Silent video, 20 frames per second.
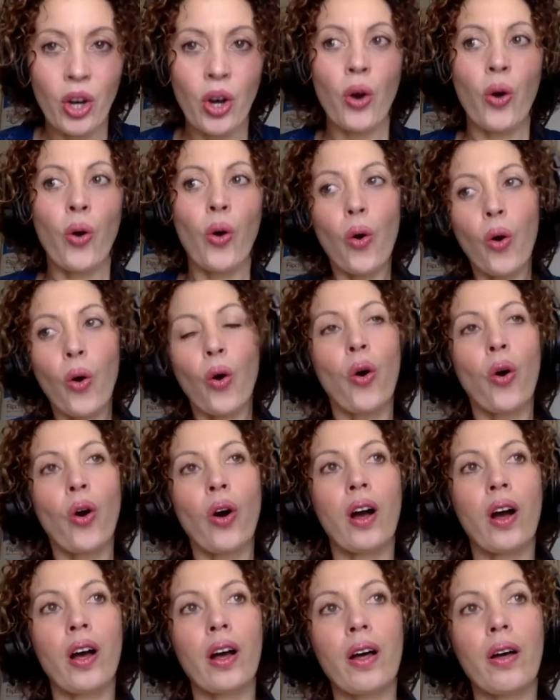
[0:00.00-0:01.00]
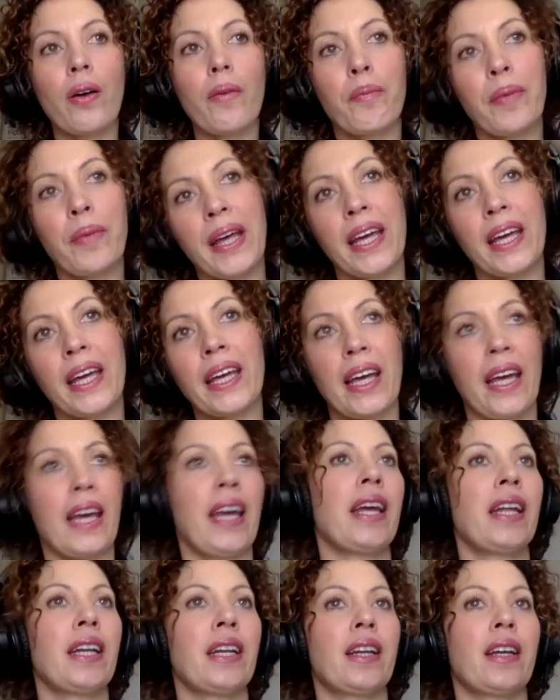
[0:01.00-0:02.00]
or me
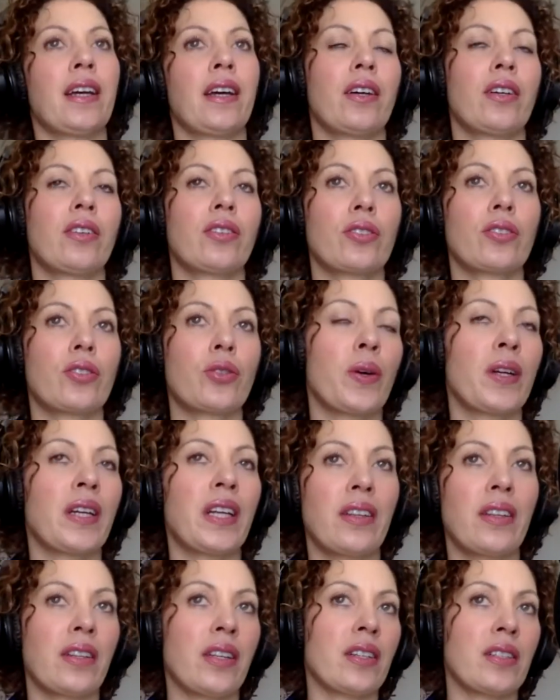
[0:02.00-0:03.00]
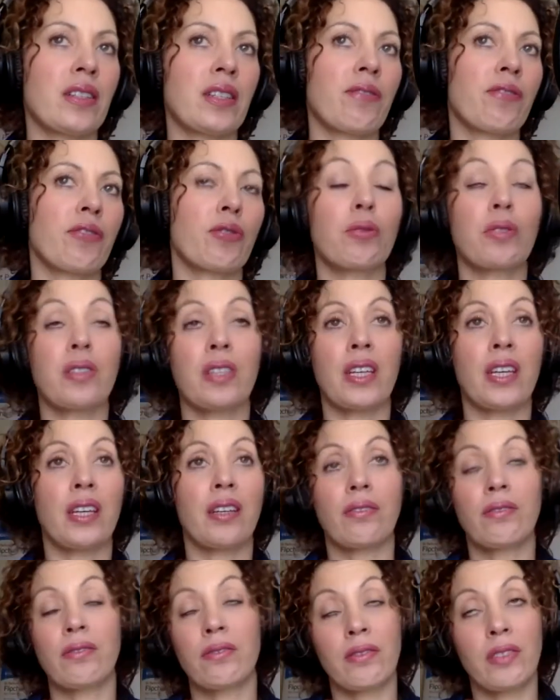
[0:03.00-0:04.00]
in 20, 30,
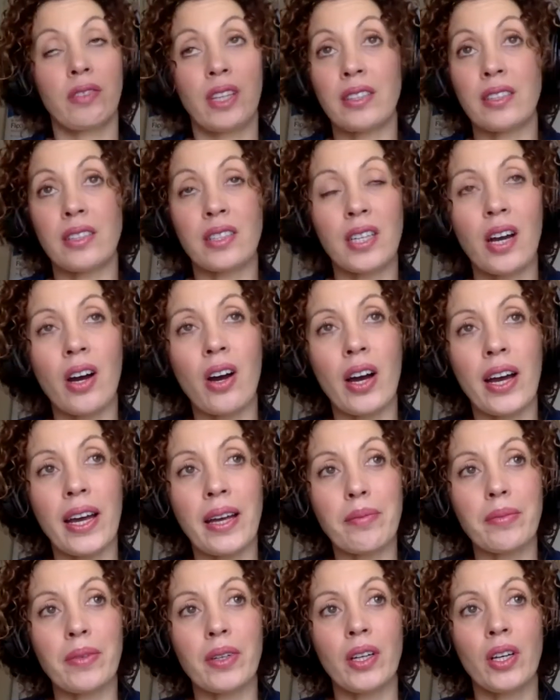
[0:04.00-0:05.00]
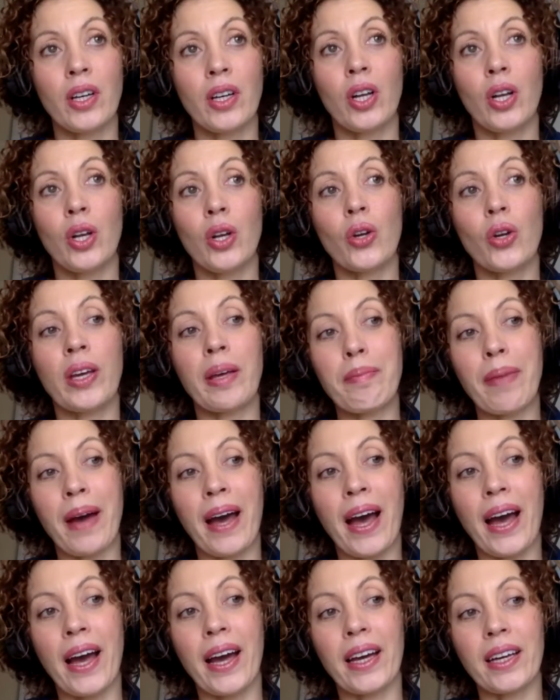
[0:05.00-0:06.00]
40 years' time looking
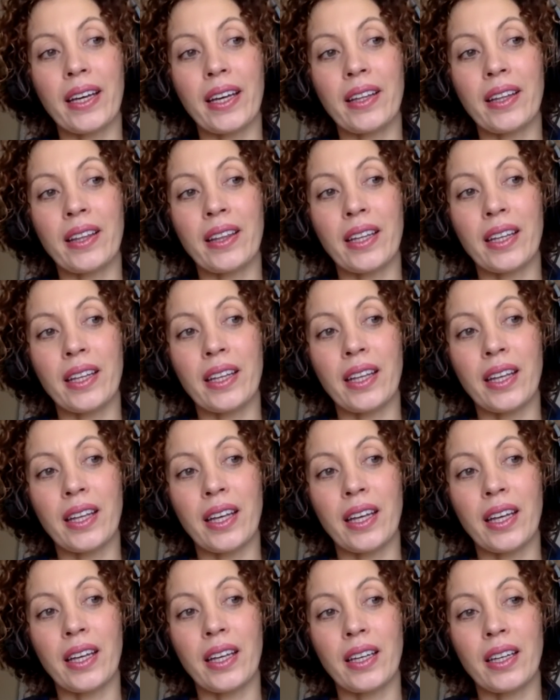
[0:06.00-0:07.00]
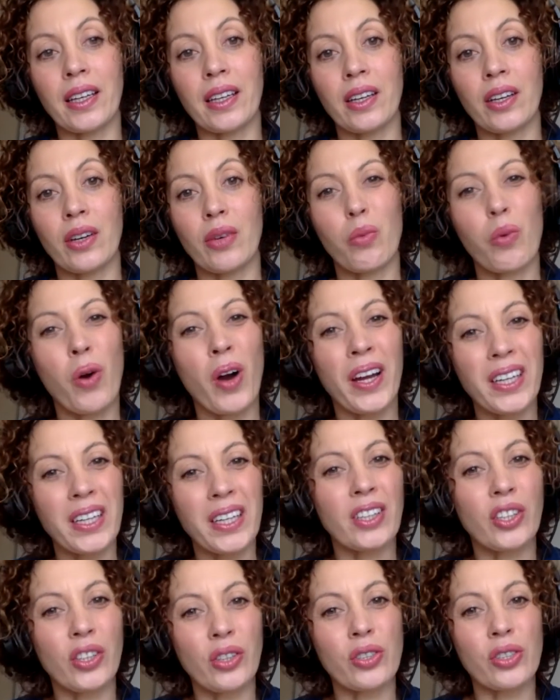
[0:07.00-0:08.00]
back and thinking, why
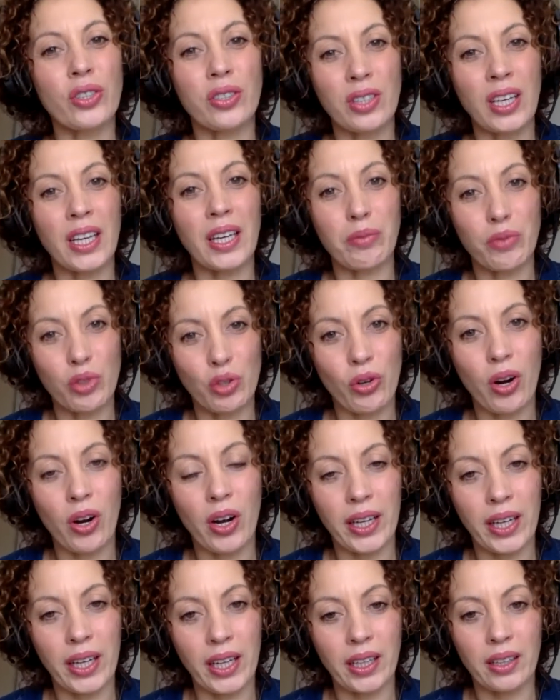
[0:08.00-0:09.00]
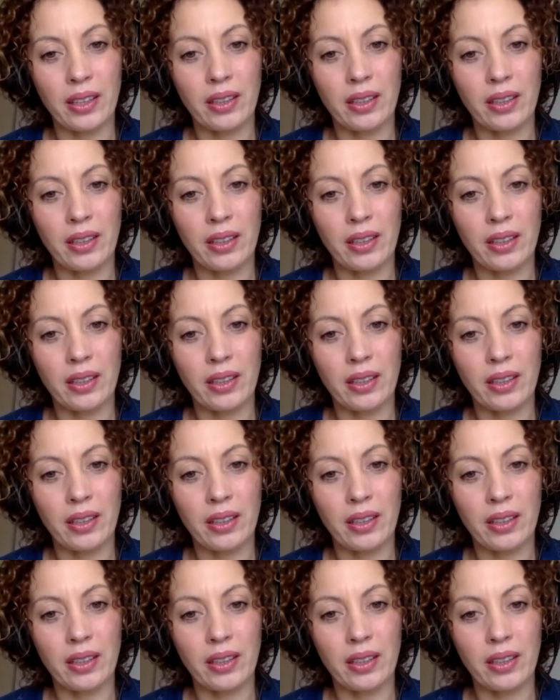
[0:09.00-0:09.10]
didn't you just keep trying?